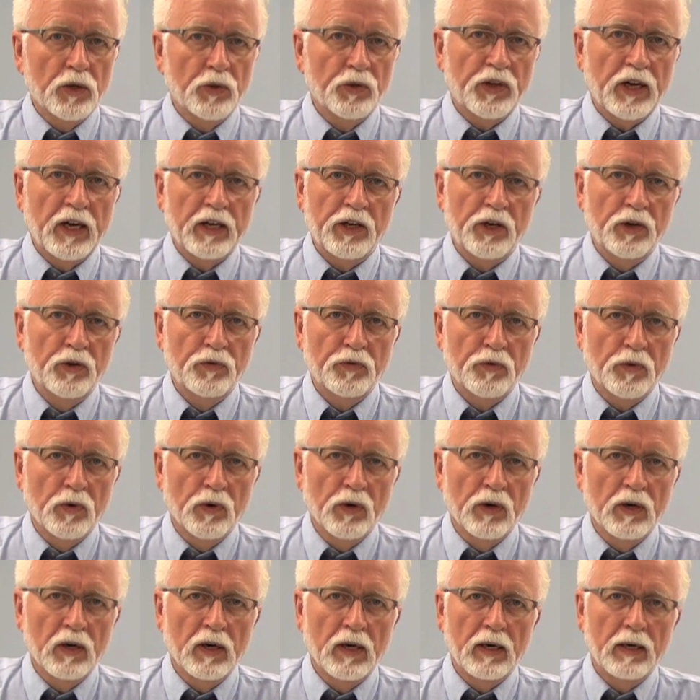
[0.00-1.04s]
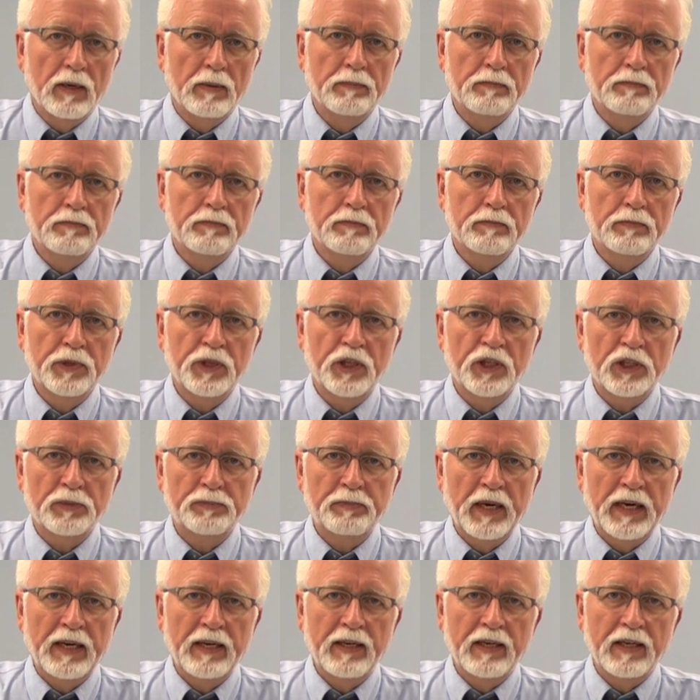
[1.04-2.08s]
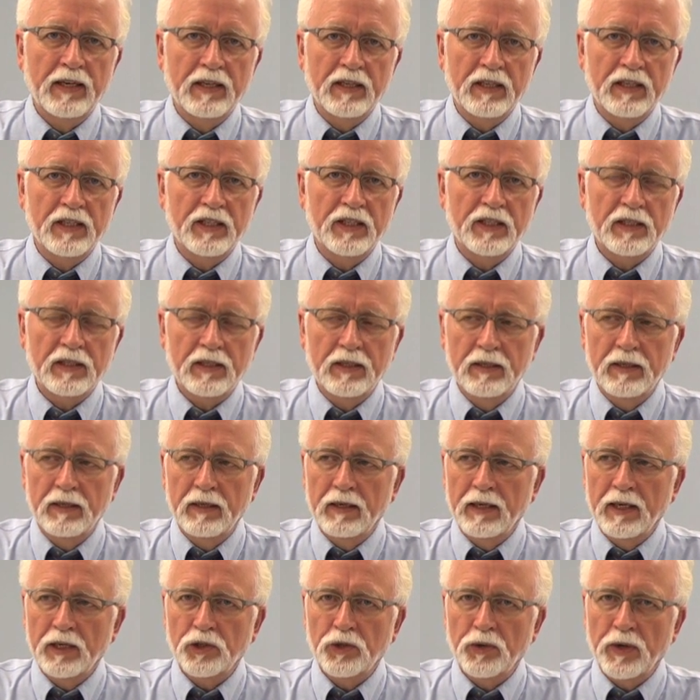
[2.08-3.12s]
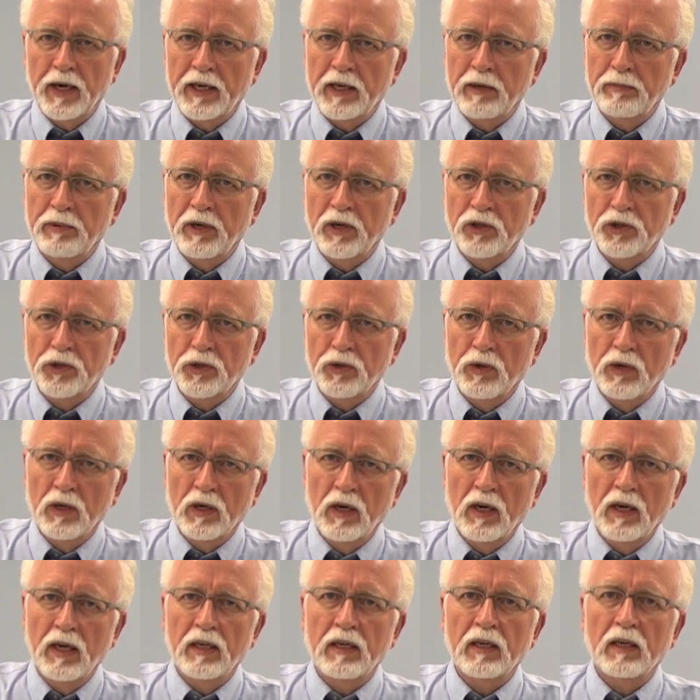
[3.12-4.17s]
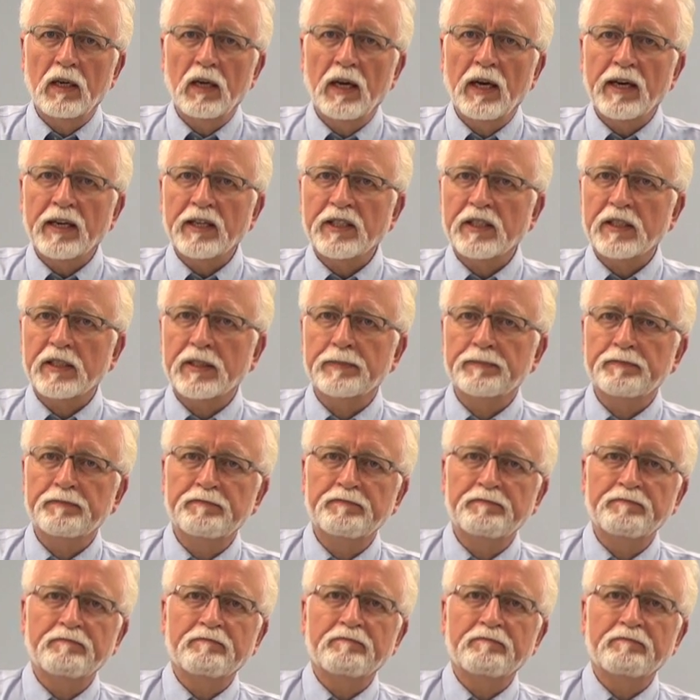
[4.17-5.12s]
So thank you for um, participating in this electroacupuncture online class.